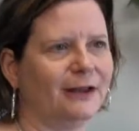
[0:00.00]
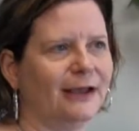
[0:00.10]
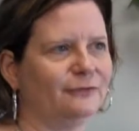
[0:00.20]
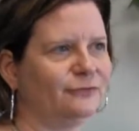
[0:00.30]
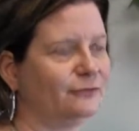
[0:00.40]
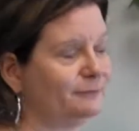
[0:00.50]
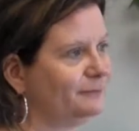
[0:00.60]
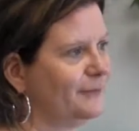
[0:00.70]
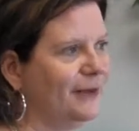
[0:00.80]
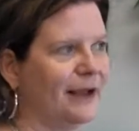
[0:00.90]
Life,
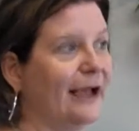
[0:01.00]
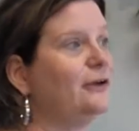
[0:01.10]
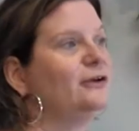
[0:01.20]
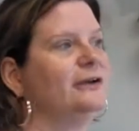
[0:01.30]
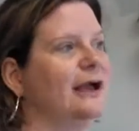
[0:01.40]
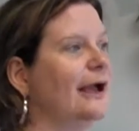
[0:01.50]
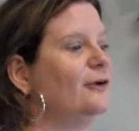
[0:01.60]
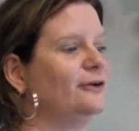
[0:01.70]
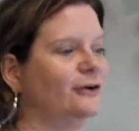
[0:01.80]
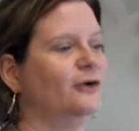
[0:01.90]
I couldn't I
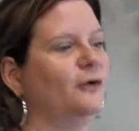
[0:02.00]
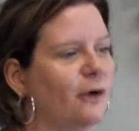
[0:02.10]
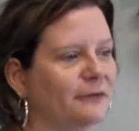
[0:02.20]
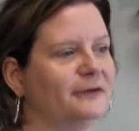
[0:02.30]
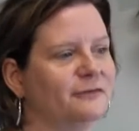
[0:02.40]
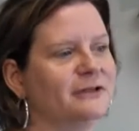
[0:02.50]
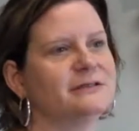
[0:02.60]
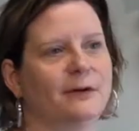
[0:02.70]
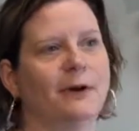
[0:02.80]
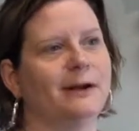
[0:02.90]
couldn't go to all the
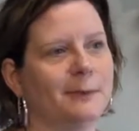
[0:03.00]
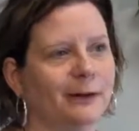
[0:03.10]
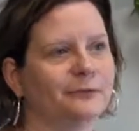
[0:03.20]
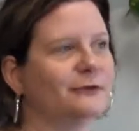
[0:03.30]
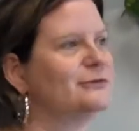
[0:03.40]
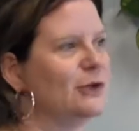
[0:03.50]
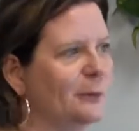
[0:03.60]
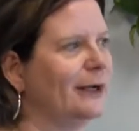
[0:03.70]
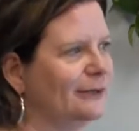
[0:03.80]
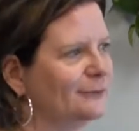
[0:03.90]
events I write about. There's
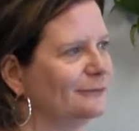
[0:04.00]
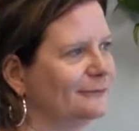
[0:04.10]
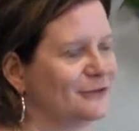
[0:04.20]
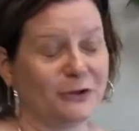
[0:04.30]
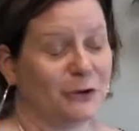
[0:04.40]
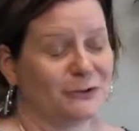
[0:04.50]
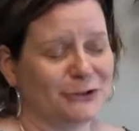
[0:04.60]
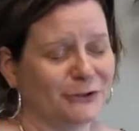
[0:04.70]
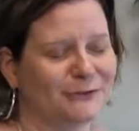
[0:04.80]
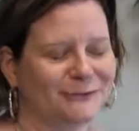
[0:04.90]
so many to, to go to,